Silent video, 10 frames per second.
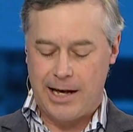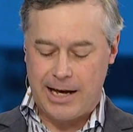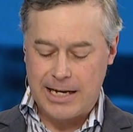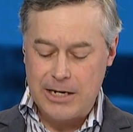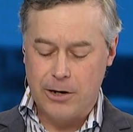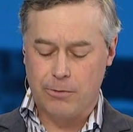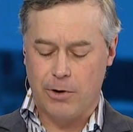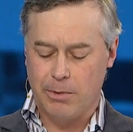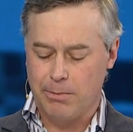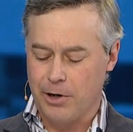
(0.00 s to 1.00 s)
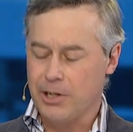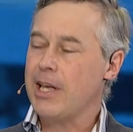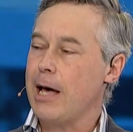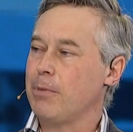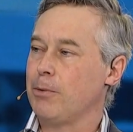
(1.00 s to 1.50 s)
I know Robert Bergh is
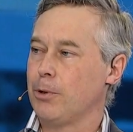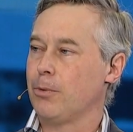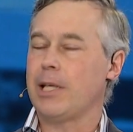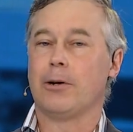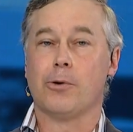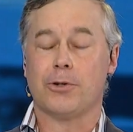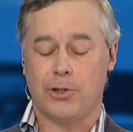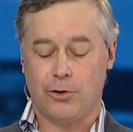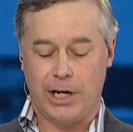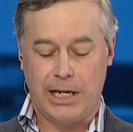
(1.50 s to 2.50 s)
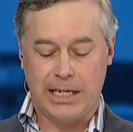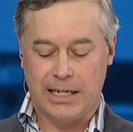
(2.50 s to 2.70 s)
happy with the way the horse is training,